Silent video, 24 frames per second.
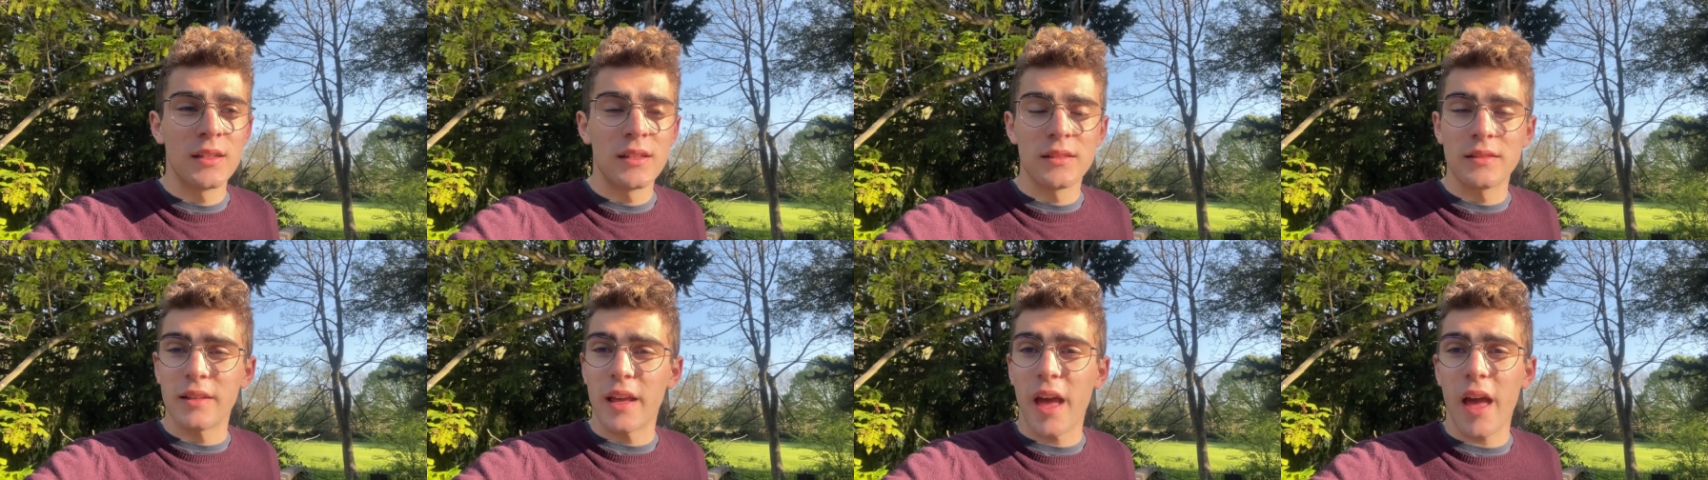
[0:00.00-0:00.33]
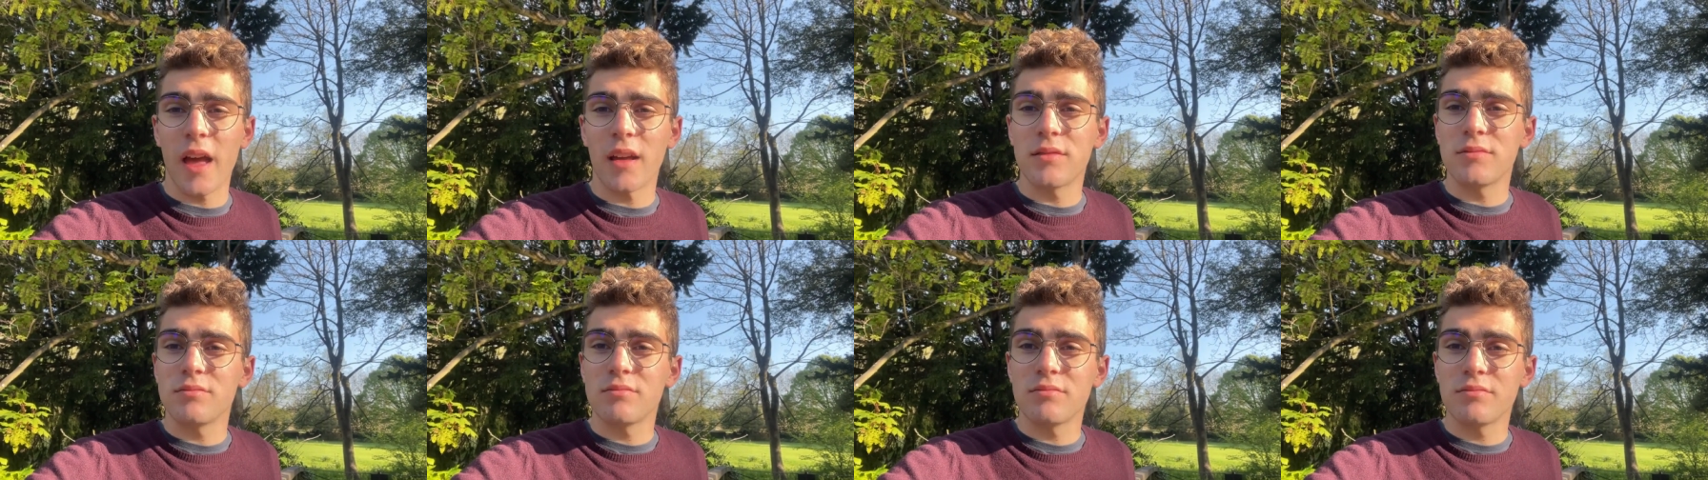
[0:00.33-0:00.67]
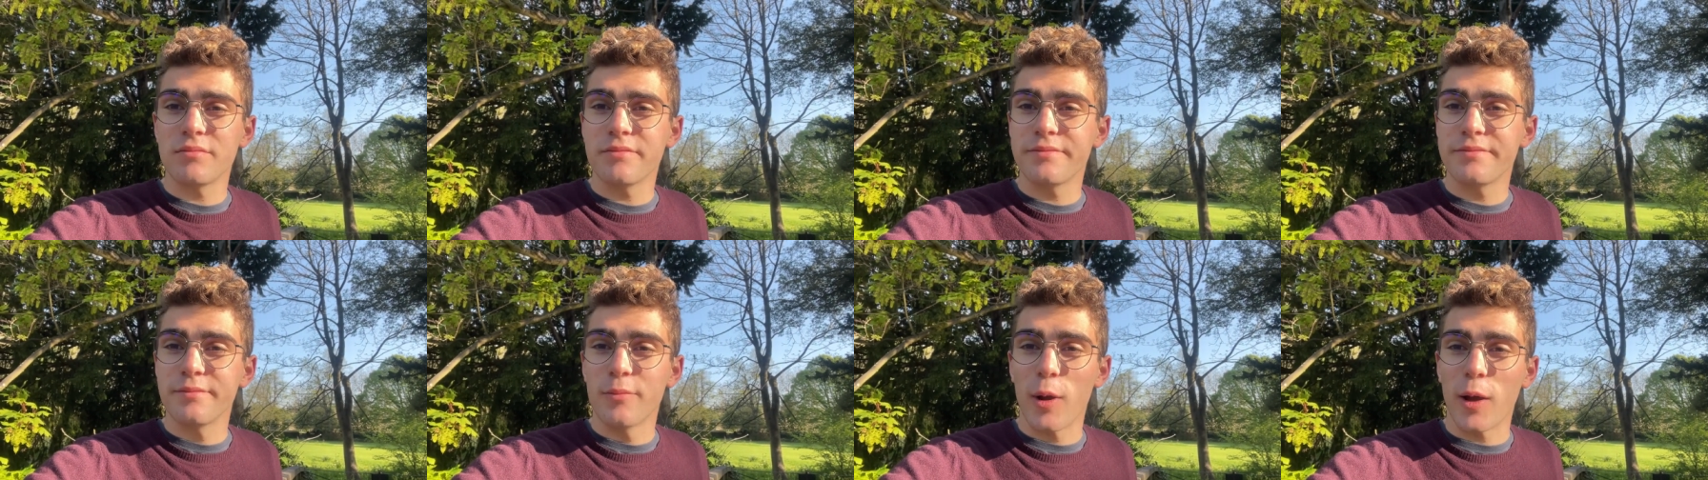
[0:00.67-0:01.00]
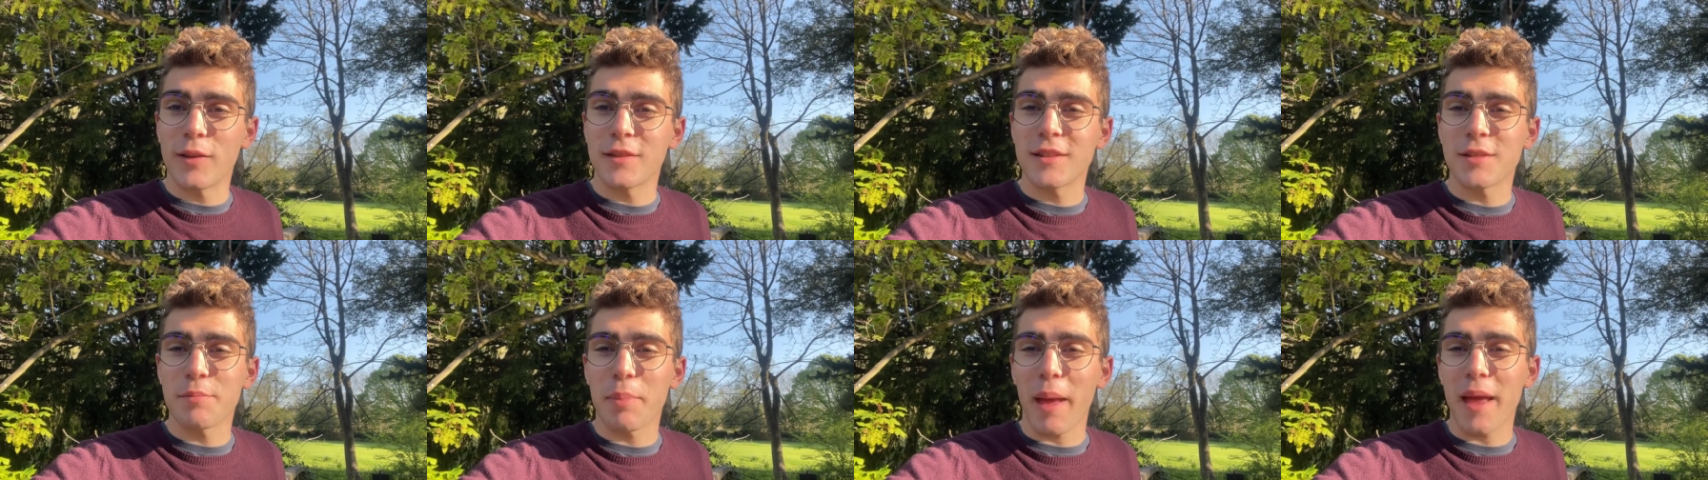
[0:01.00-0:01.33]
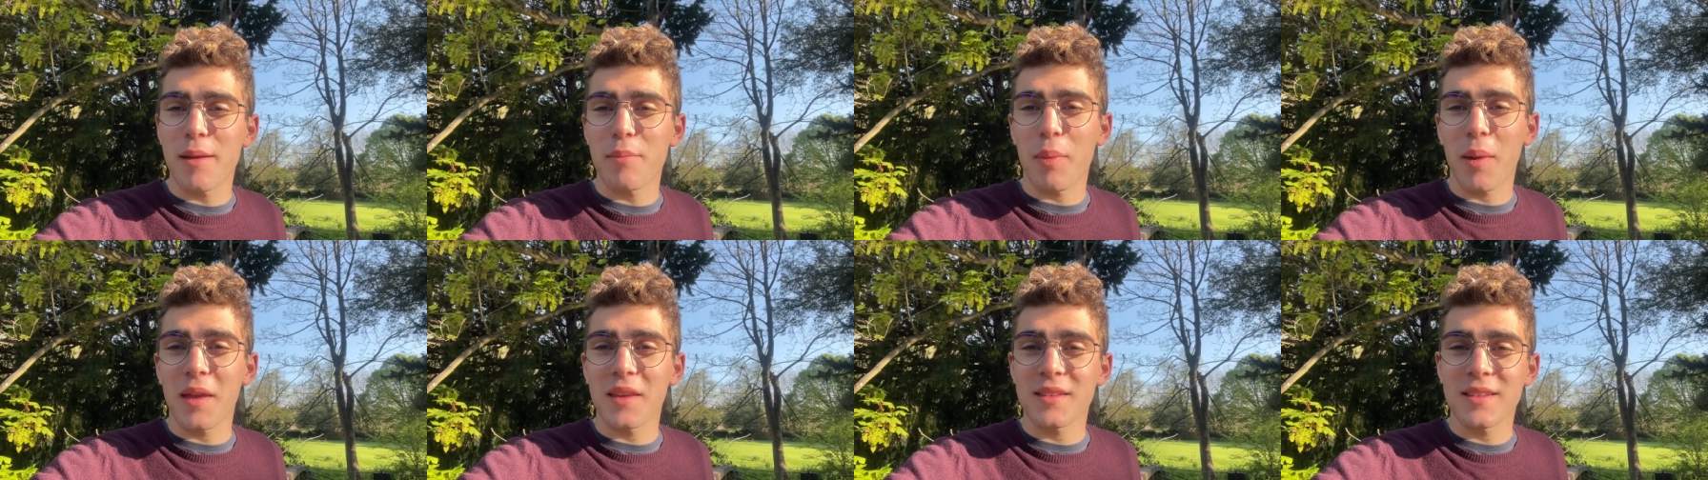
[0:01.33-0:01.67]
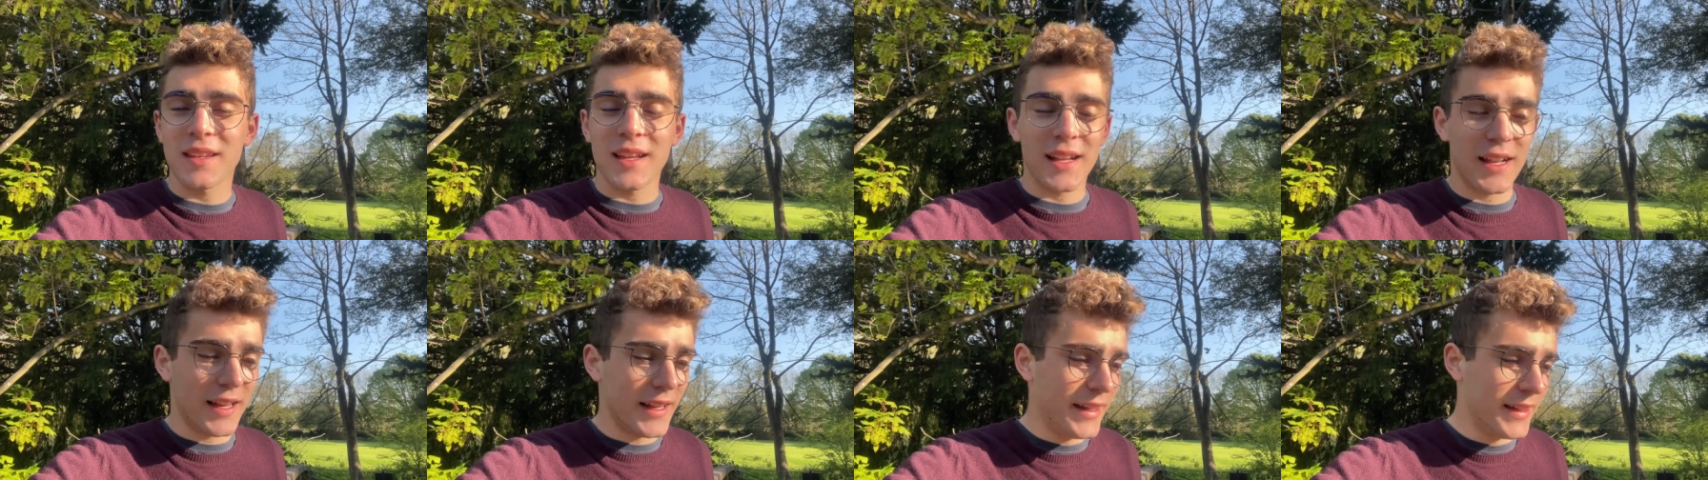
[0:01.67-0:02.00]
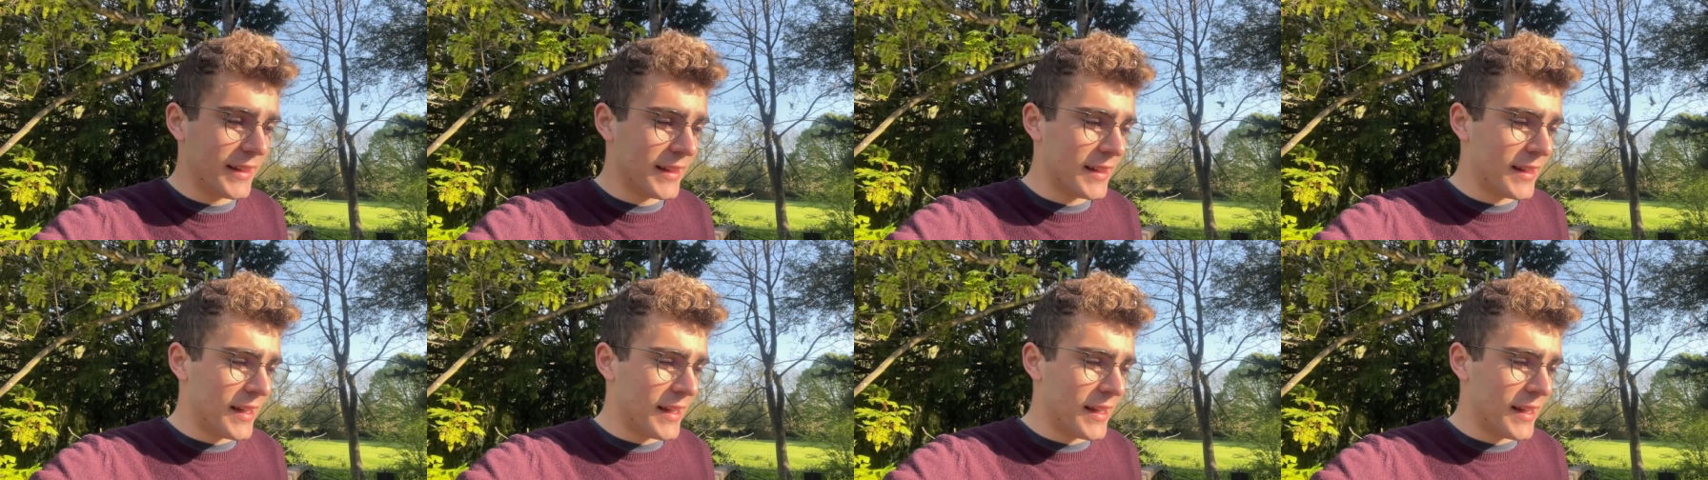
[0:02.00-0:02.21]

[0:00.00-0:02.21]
yeah, went to bed basically.